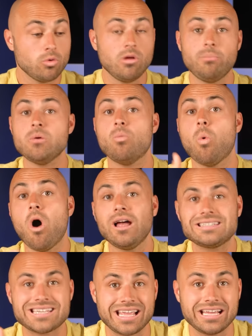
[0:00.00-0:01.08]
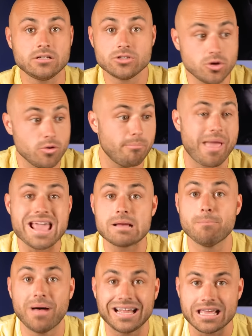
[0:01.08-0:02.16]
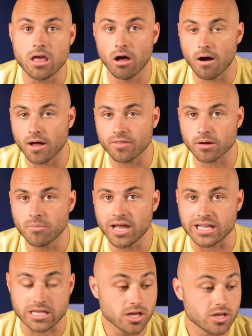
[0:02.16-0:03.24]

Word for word: will be wanting to make money on their money.